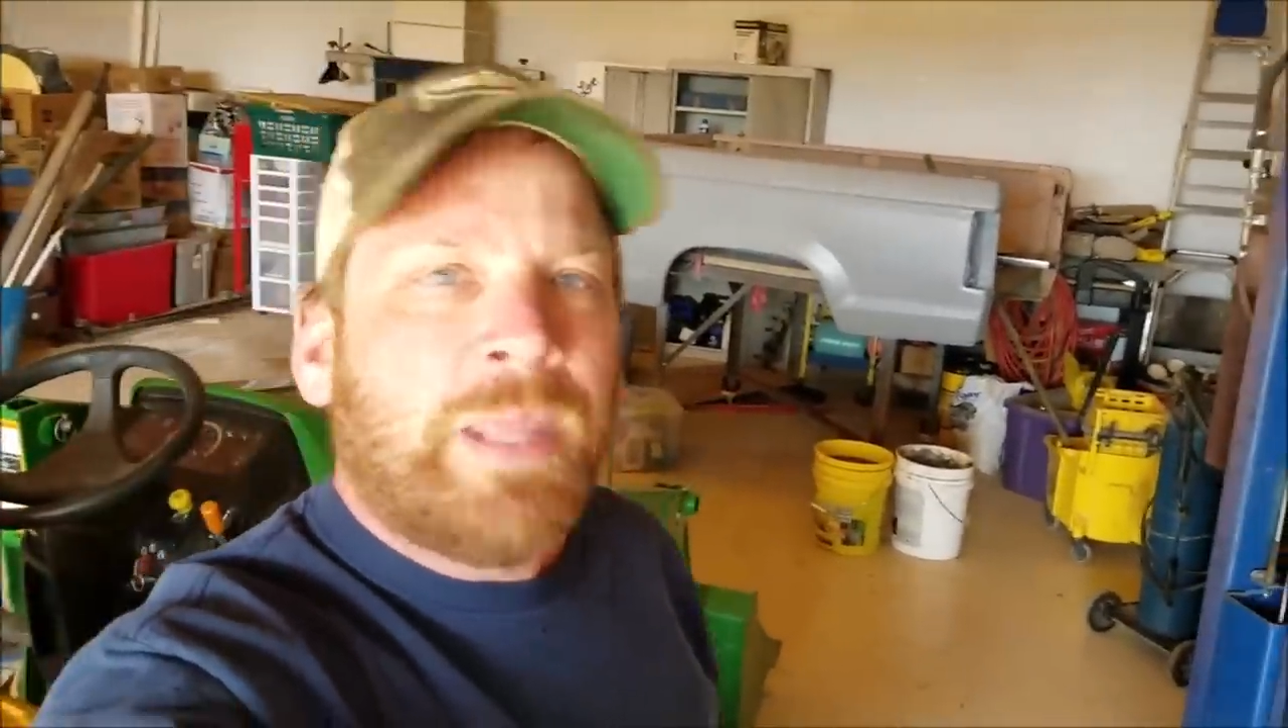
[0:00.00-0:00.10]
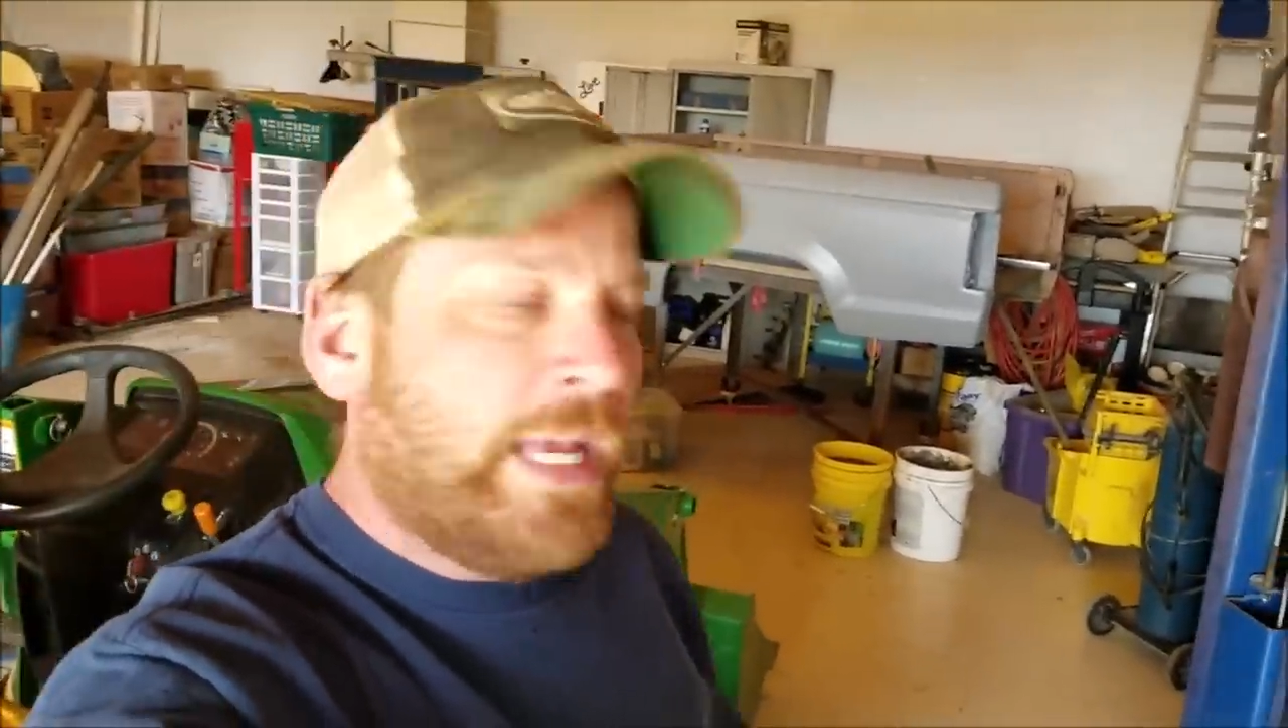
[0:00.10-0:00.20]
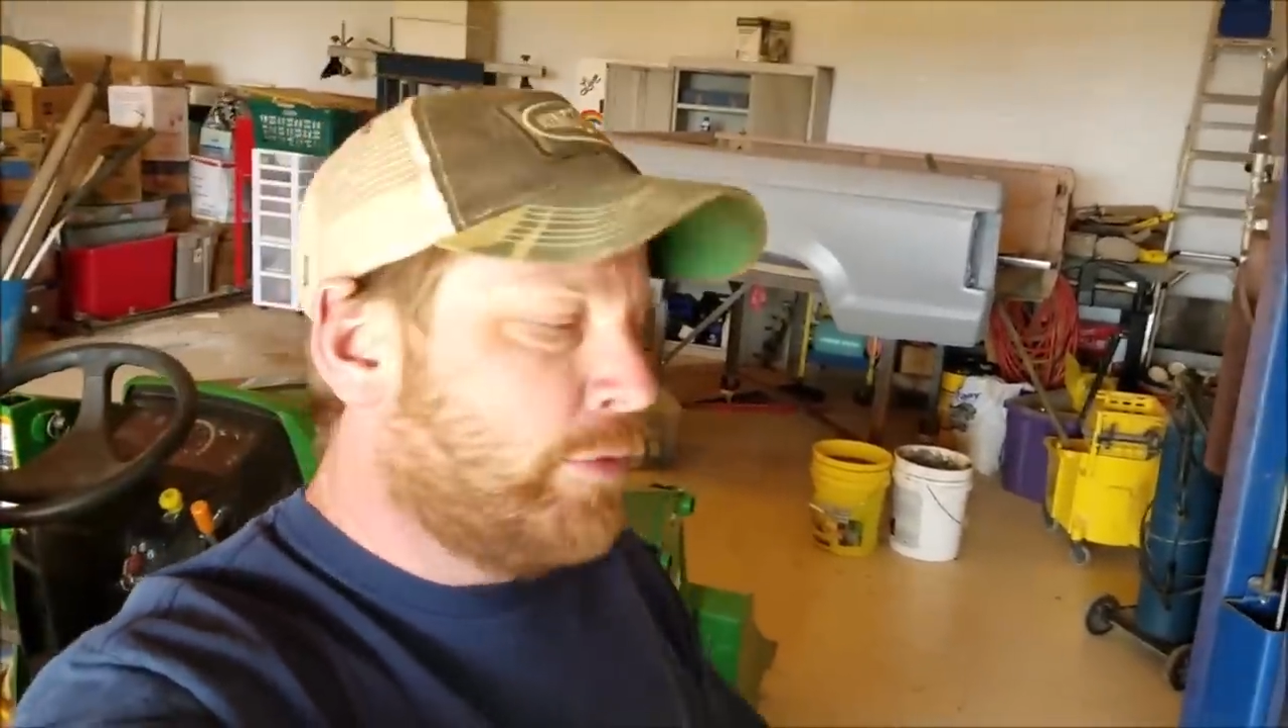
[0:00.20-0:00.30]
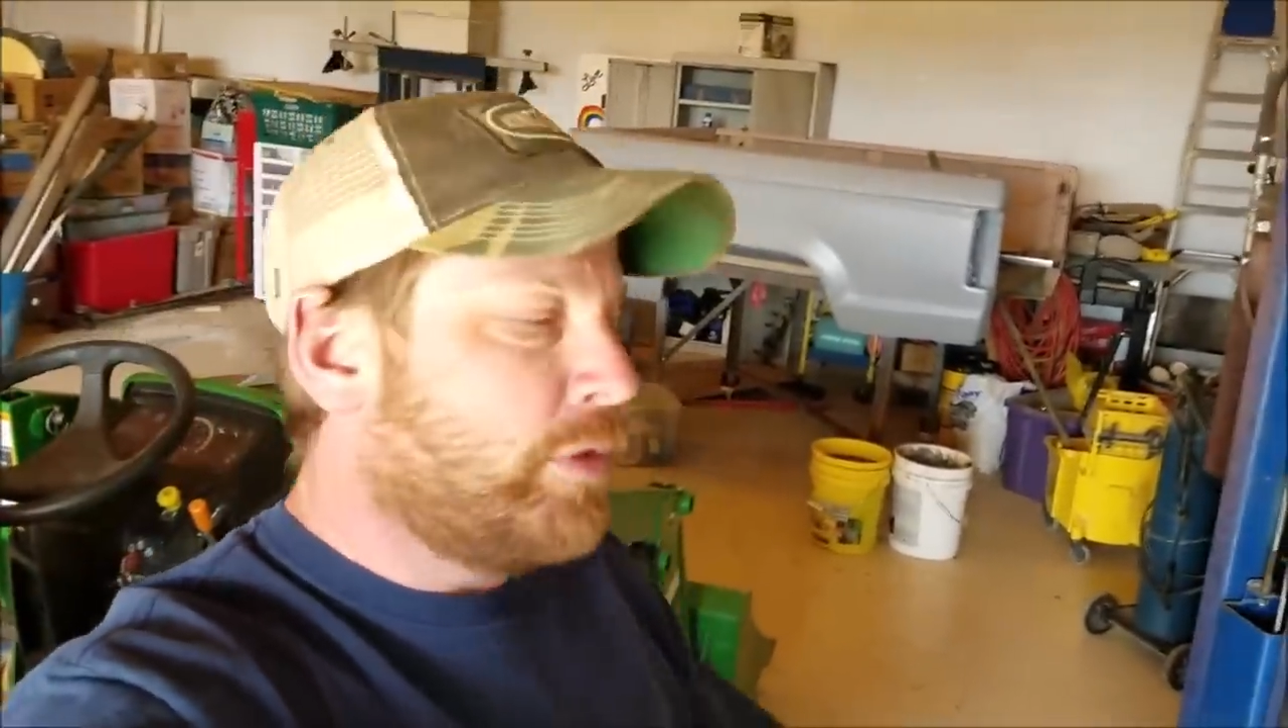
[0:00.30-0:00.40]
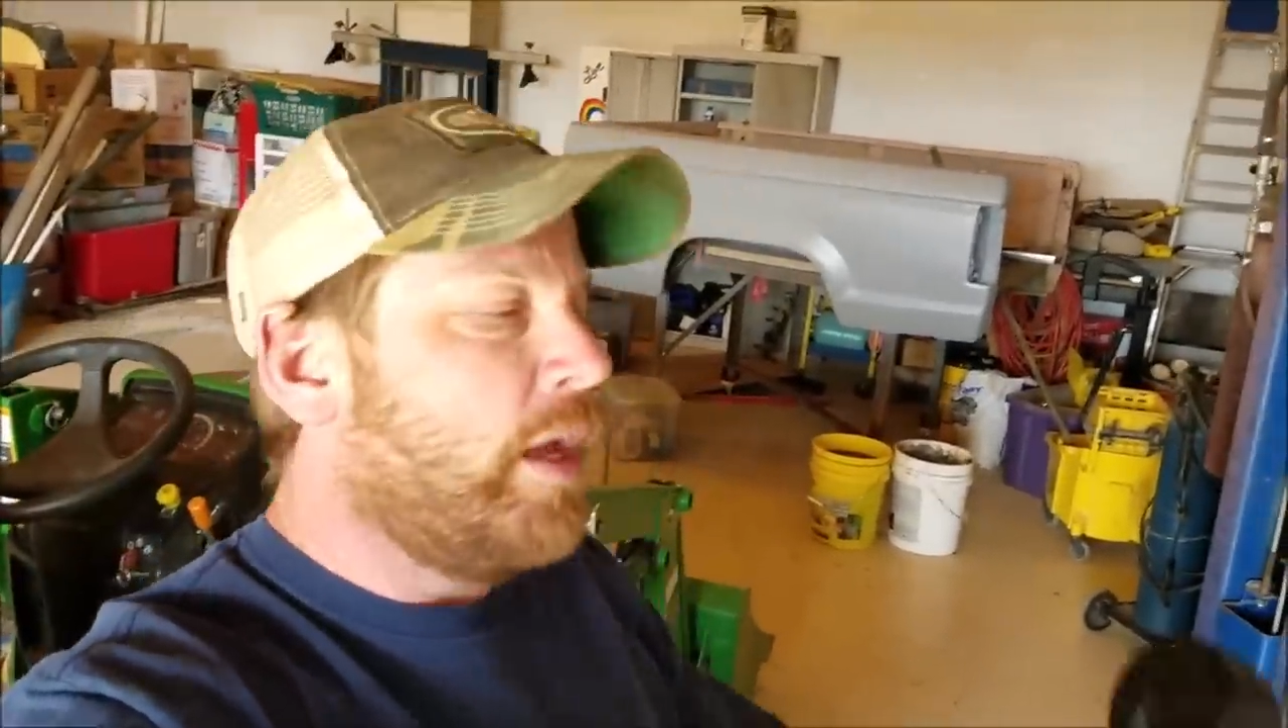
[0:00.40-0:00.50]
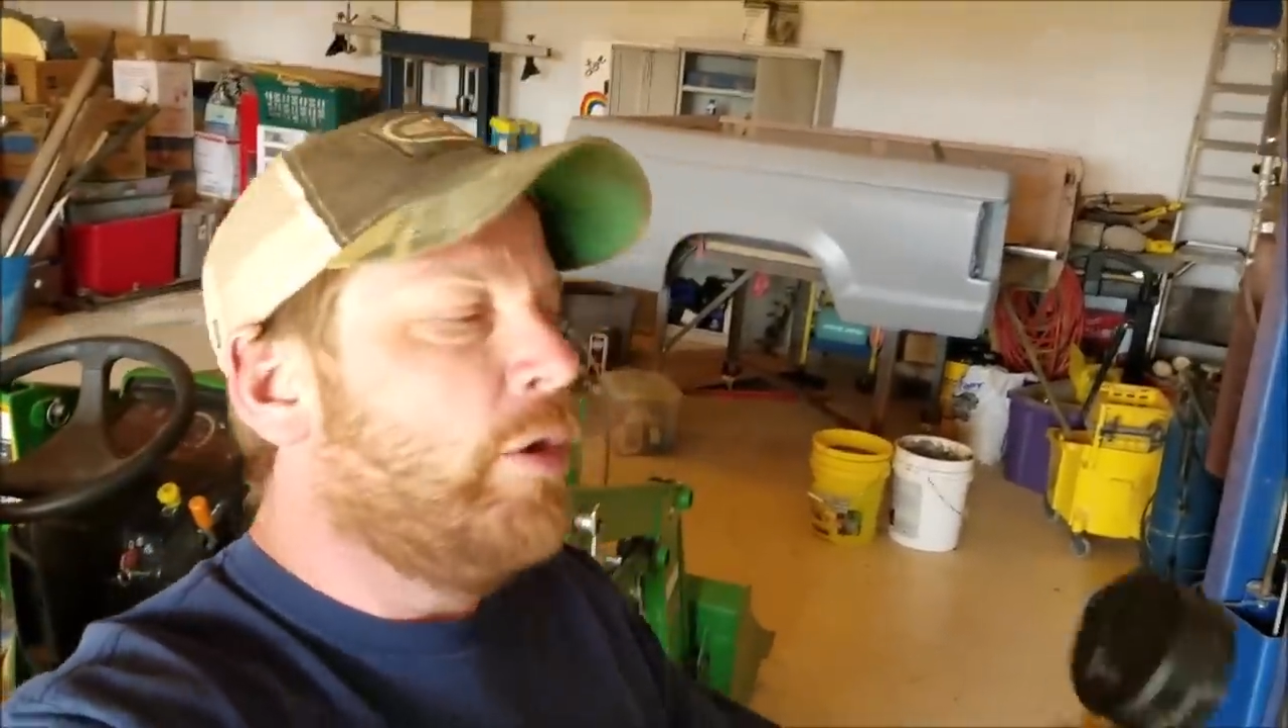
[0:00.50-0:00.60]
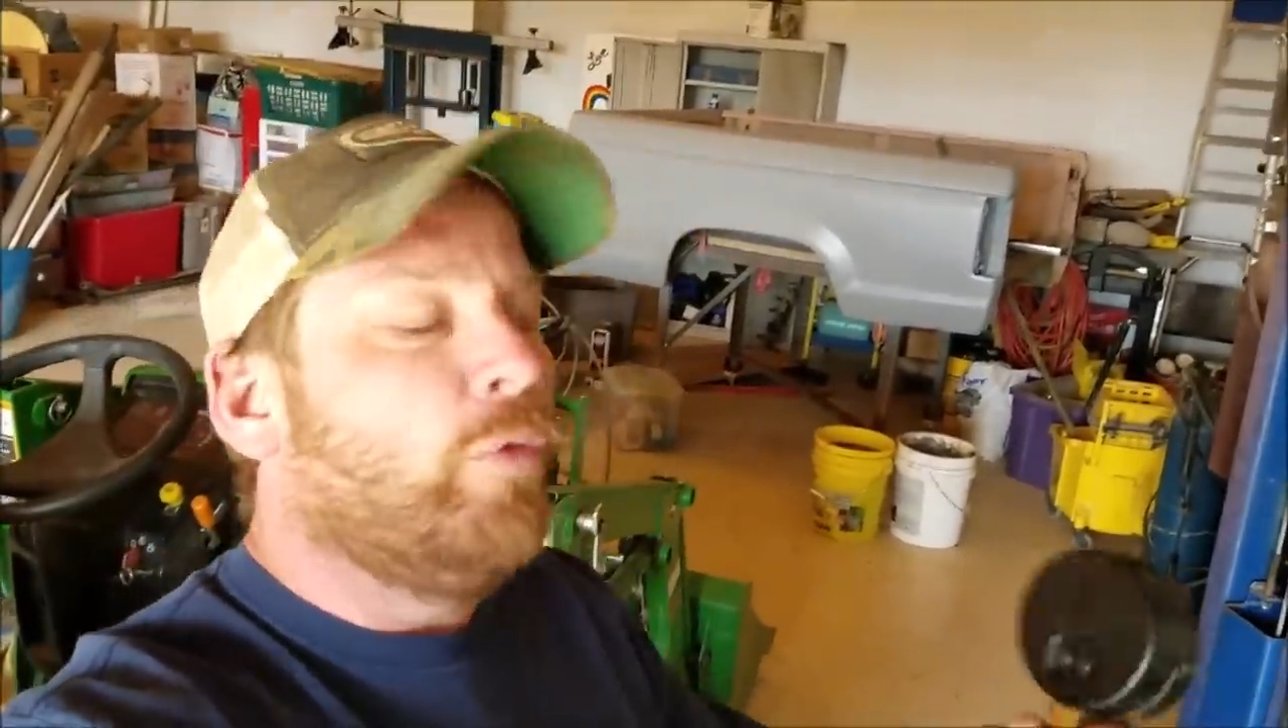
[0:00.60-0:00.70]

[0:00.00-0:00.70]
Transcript: is we're going to